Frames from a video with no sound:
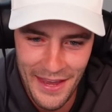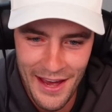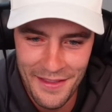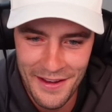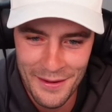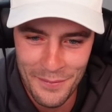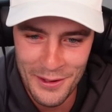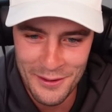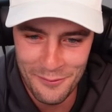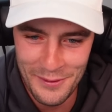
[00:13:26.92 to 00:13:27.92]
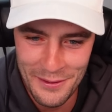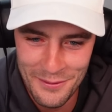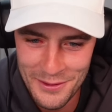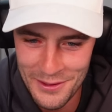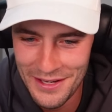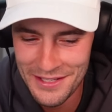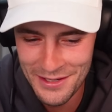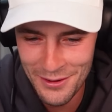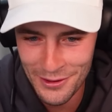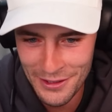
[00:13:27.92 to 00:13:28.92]
how the other person feels. So
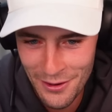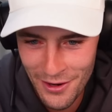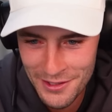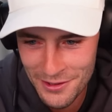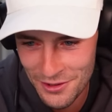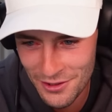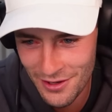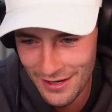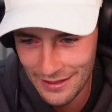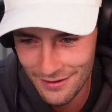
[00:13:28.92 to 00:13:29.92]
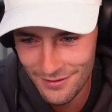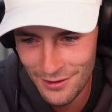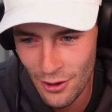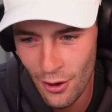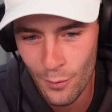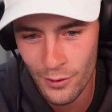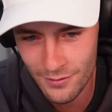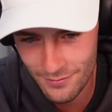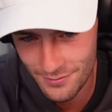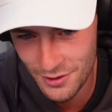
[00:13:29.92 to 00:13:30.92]
that's kind of nice because you're like, what
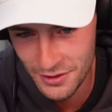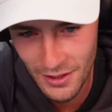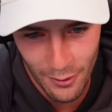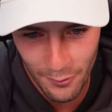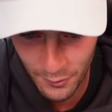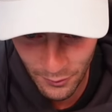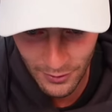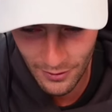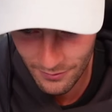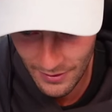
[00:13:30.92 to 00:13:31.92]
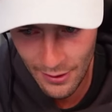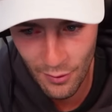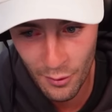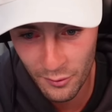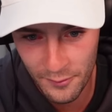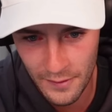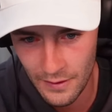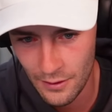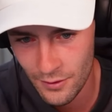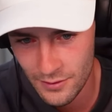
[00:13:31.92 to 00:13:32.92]
she's going through and how I would feel
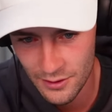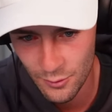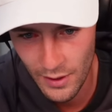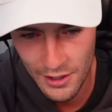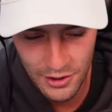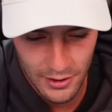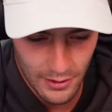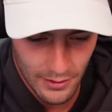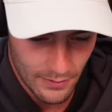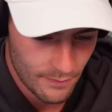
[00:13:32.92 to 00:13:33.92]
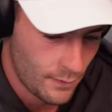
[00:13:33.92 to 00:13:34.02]
in her situation and